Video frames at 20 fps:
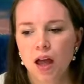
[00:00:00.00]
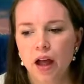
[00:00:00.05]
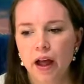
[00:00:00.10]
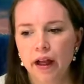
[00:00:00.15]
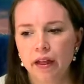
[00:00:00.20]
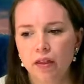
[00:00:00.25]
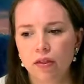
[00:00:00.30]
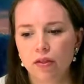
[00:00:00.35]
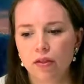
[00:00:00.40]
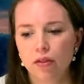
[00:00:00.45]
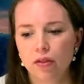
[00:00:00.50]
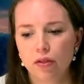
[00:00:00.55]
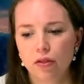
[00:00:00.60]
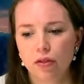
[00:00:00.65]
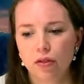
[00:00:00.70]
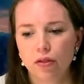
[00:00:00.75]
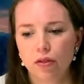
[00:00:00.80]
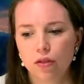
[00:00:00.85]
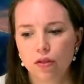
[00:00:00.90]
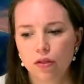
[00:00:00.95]
And
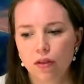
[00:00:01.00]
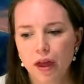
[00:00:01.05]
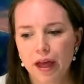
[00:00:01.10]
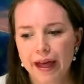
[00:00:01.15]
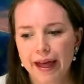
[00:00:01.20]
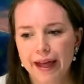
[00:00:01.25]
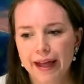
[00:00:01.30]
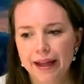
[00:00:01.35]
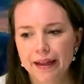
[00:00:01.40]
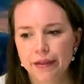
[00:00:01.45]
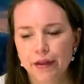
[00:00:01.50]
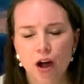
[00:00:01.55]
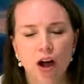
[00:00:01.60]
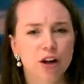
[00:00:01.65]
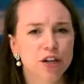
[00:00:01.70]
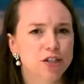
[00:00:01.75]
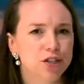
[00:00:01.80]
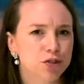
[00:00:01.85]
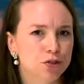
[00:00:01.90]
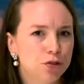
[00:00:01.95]
the
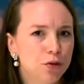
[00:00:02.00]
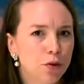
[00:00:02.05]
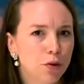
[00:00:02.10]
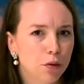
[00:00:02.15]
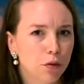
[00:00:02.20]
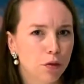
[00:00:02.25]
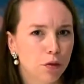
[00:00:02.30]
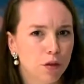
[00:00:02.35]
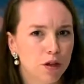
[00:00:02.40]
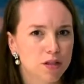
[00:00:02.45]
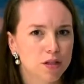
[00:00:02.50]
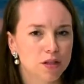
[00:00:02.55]
hard truth